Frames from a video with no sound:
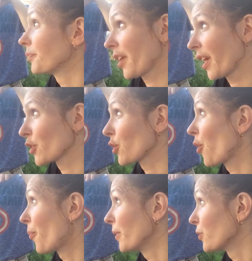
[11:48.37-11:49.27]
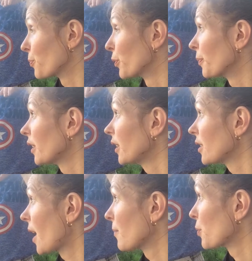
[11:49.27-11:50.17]
I guess you will owe me some room cleaning
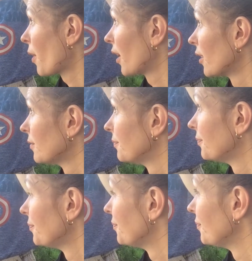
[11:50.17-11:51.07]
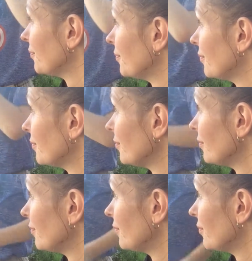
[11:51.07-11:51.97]
time tomorrow. What if
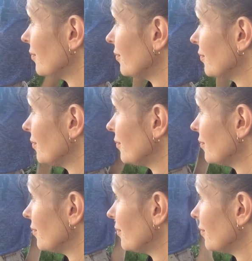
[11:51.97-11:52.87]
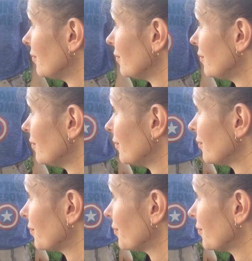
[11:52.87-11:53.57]
it doesn't have any of my toys in it?